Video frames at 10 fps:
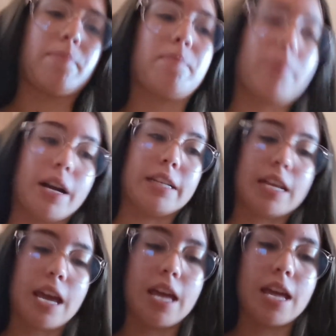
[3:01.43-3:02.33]
it,
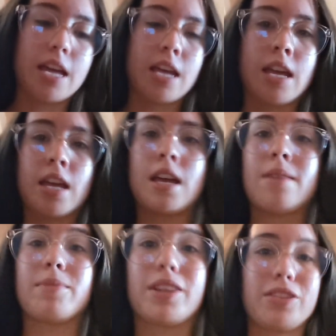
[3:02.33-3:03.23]
but
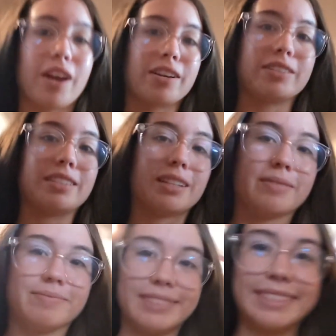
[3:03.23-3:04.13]
I'm gonna try on
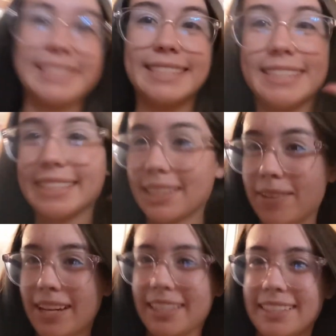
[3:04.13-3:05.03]
some
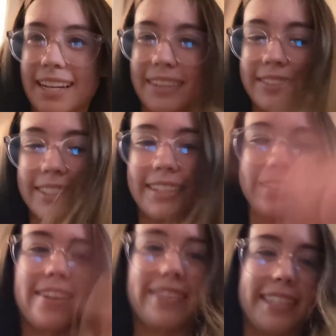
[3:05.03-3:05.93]
spandex now.
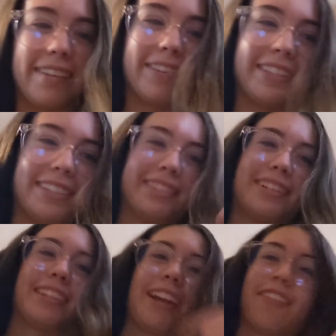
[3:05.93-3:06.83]
So obviously I'm gonna
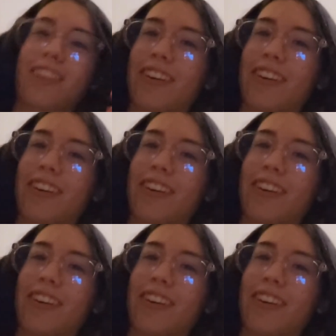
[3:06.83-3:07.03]
turn the camera